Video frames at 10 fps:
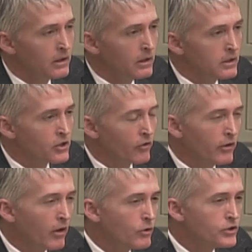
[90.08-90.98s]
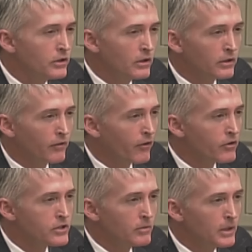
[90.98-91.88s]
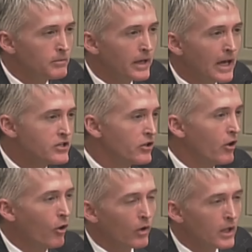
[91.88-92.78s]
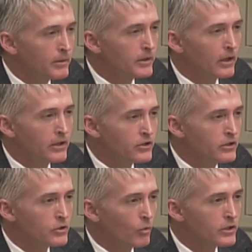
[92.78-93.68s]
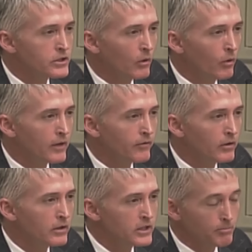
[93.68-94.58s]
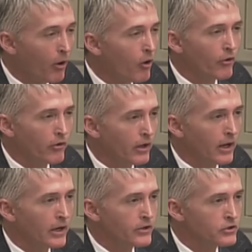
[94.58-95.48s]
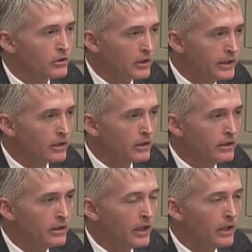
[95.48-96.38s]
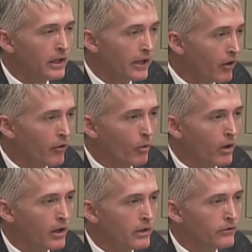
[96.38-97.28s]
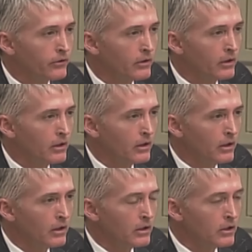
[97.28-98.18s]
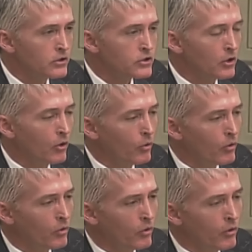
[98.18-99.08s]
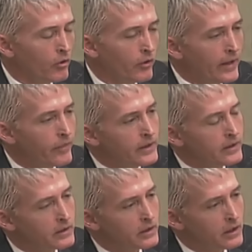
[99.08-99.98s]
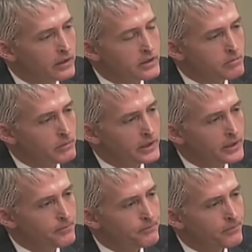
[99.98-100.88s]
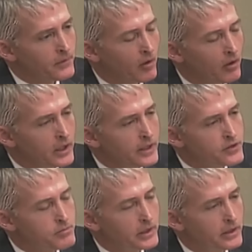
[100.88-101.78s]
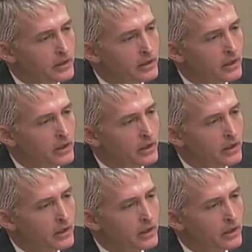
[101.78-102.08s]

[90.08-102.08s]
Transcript: So the notion that the First Amendment has no limitations whatsoever is balderdash, legally and otherwise. So that then lends me or leaves me